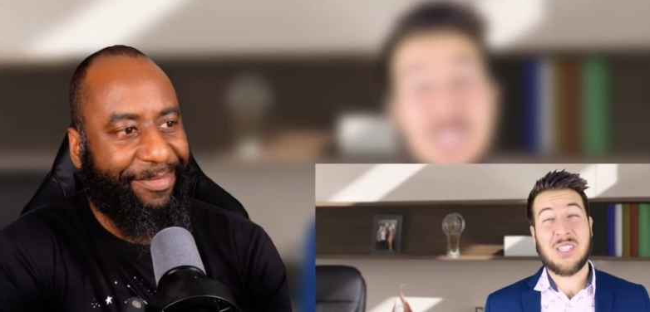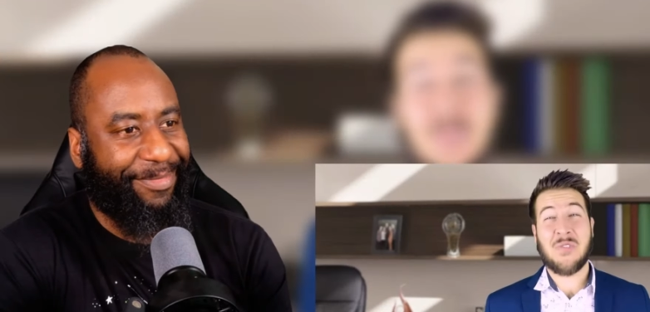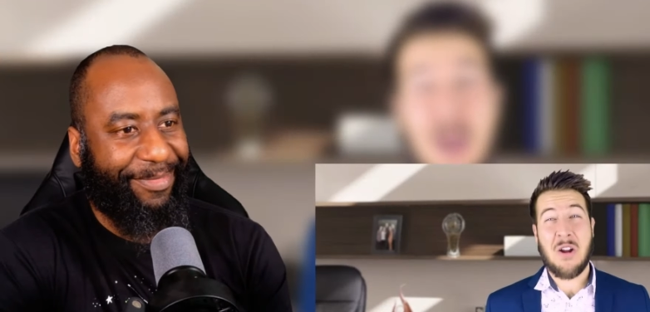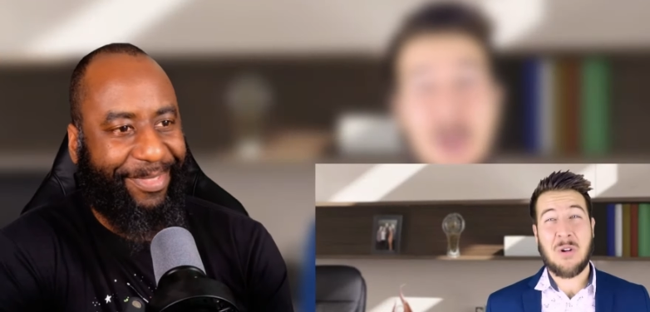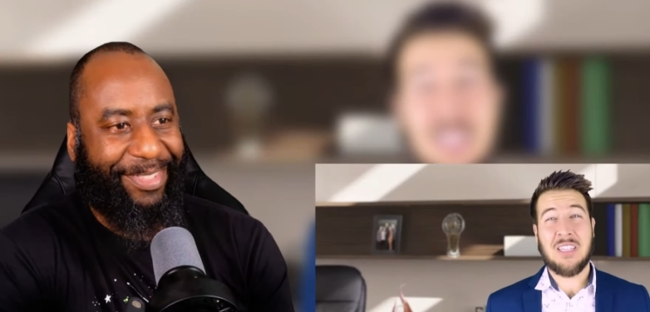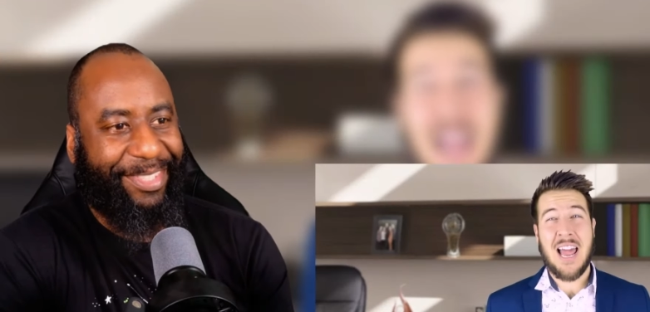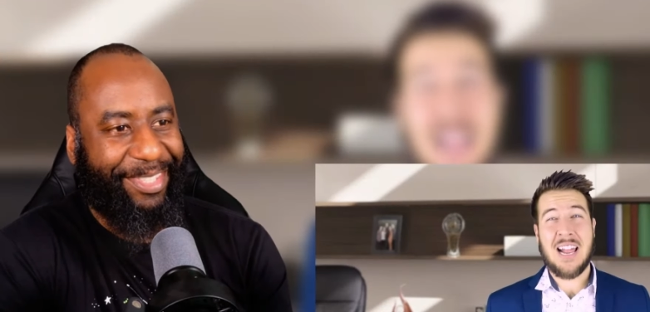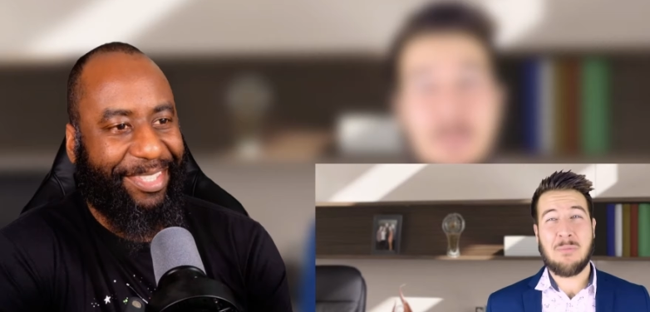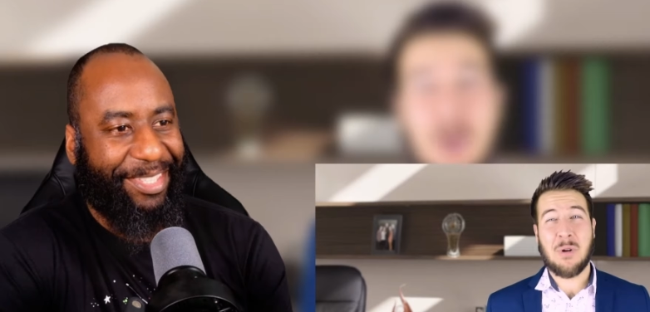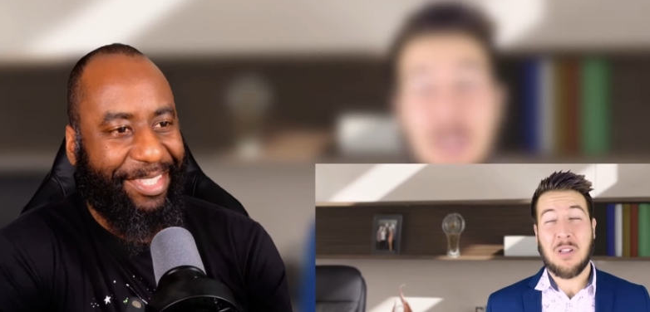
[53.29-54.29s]
Speaker 1: Oh, he is
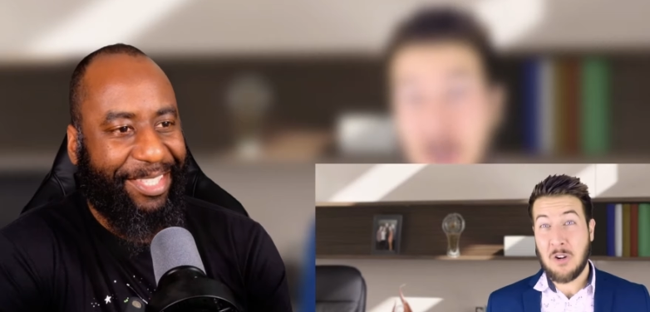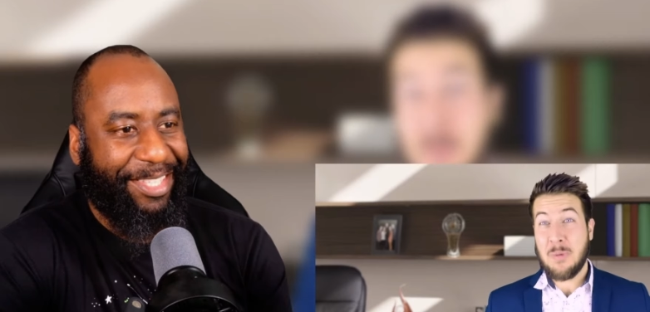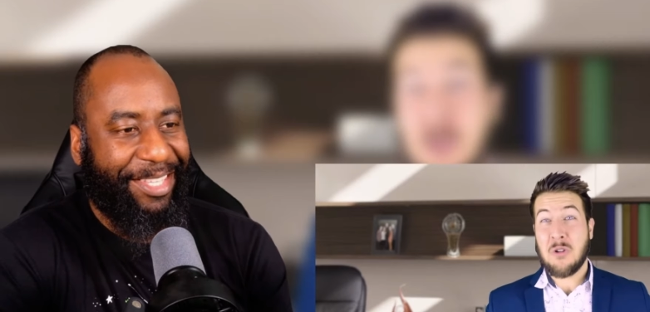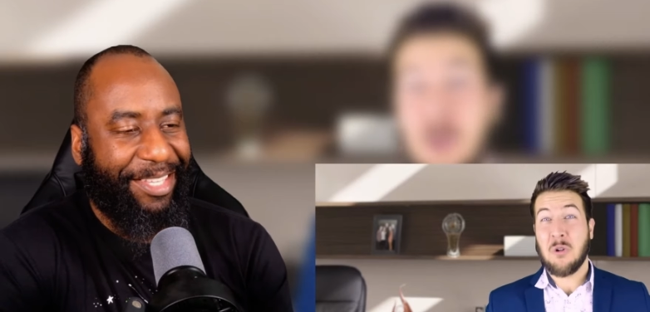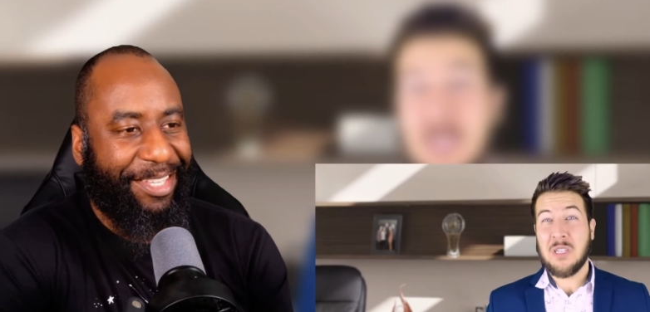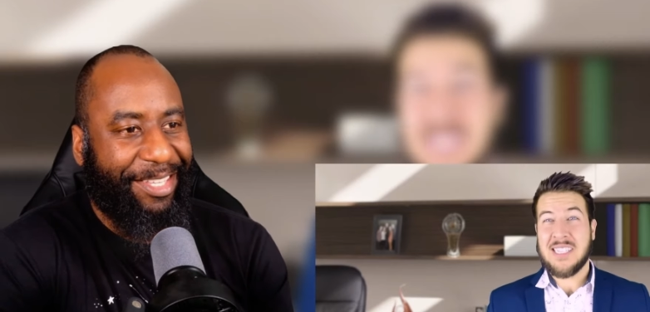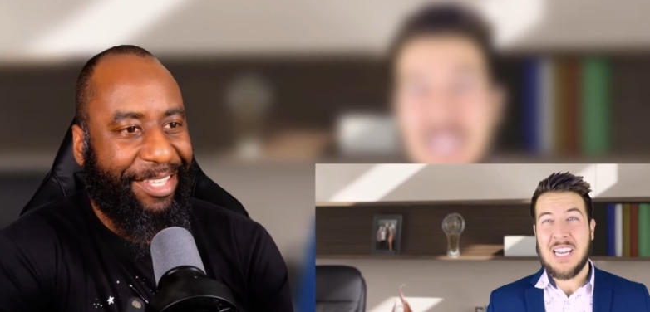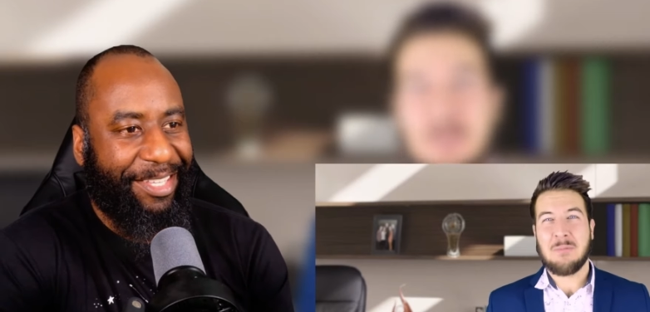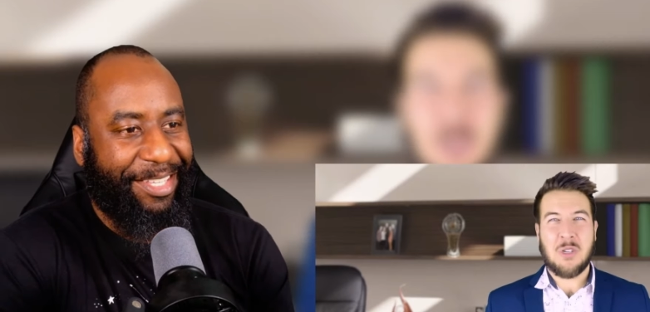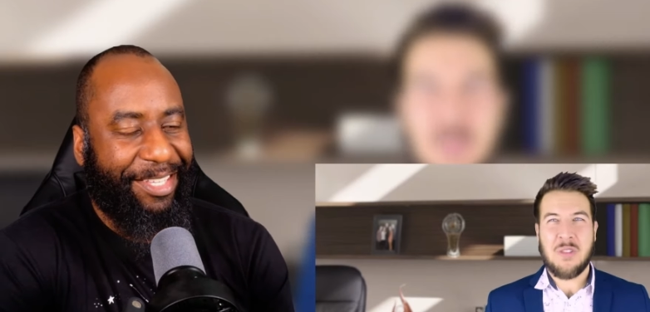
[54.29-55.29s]
very likable. It'll be
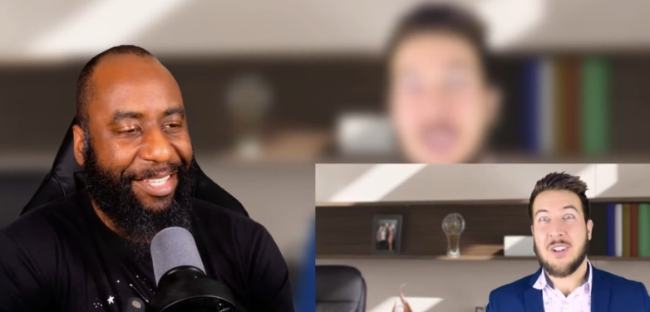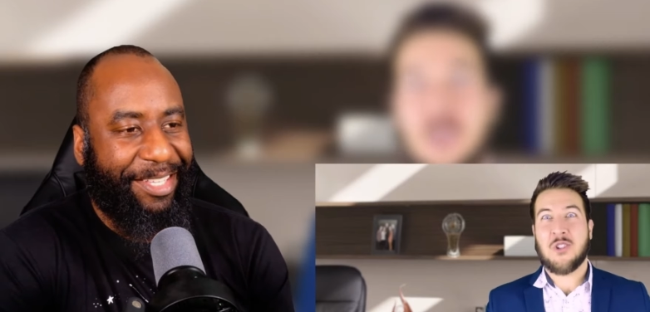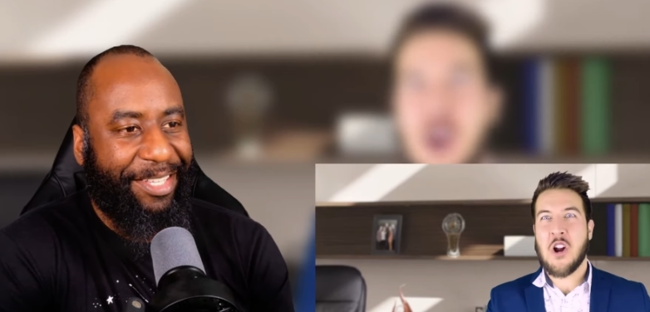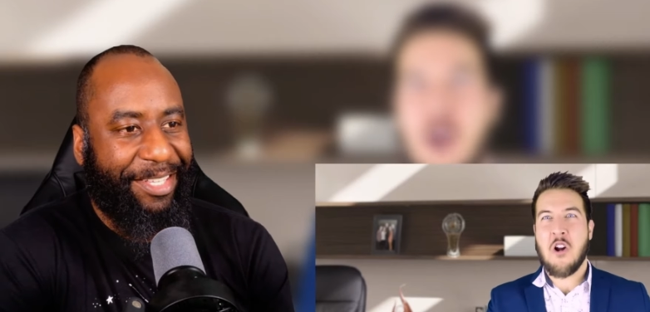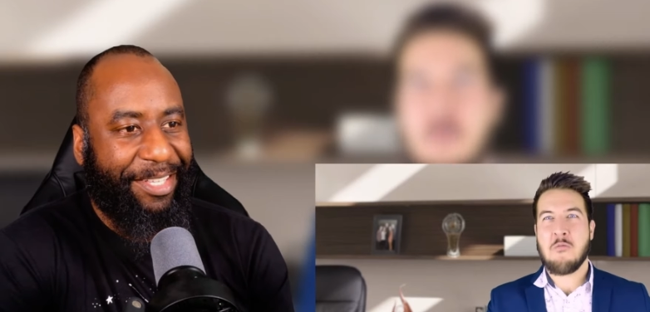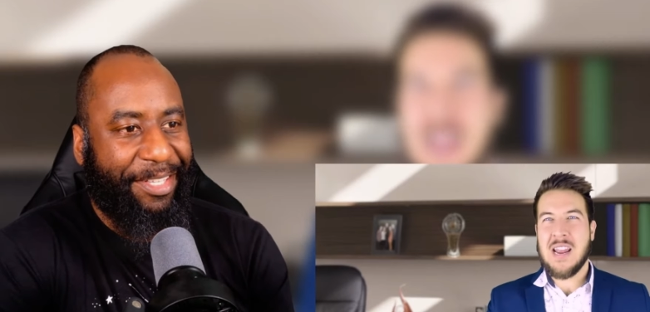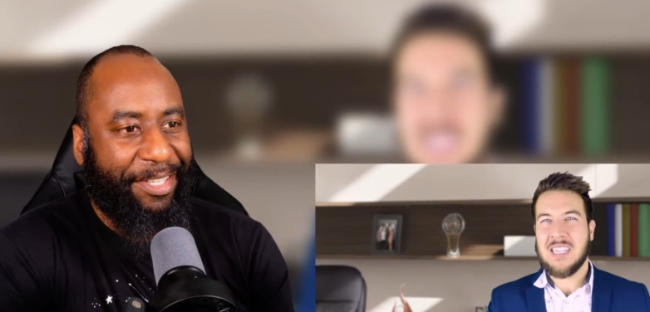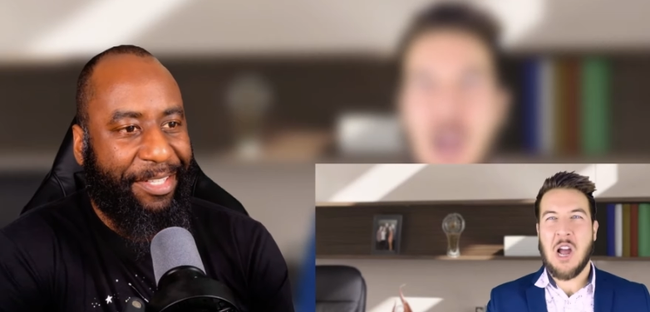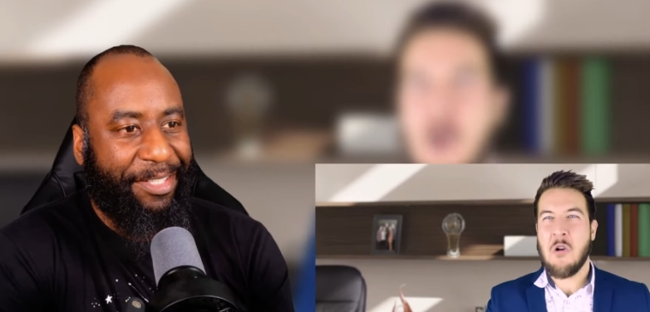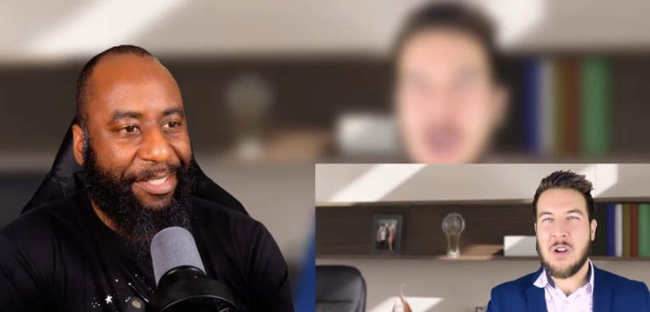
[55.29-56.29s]
cool to see him do that
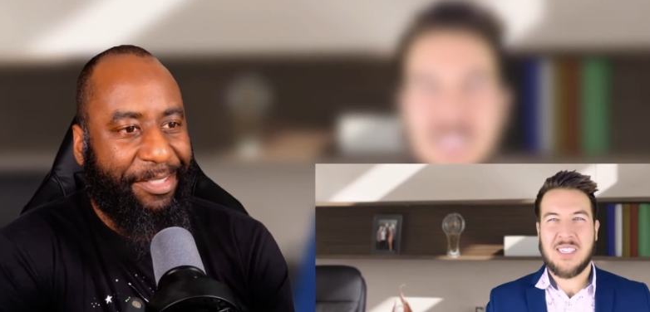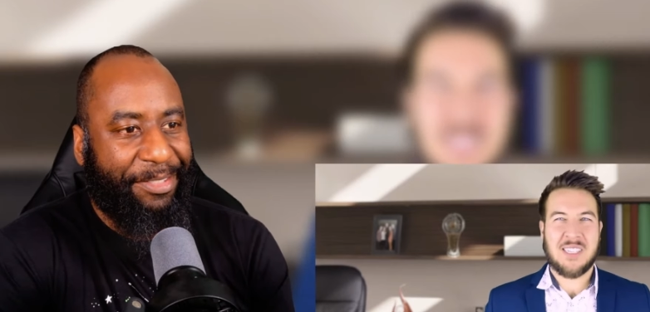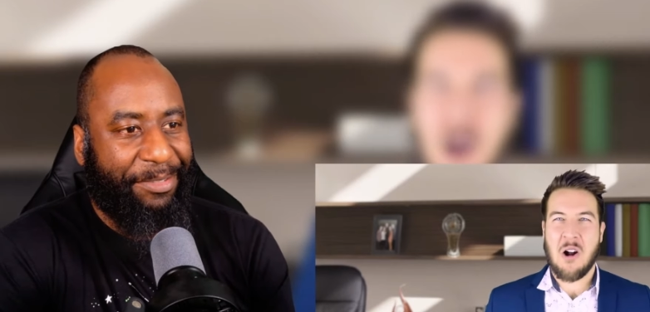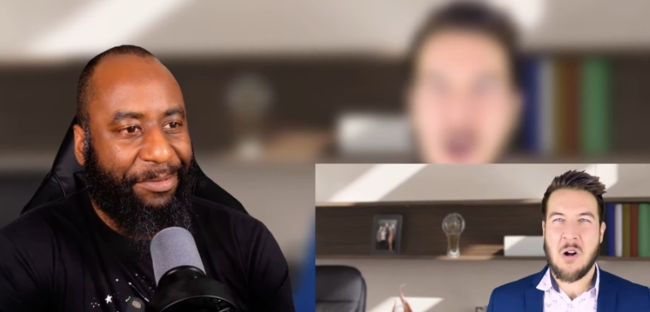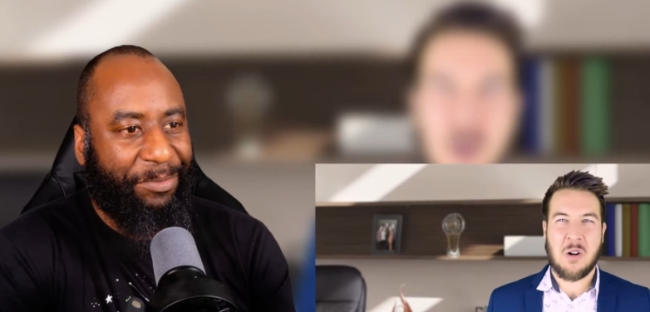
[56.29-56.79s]
charming Tony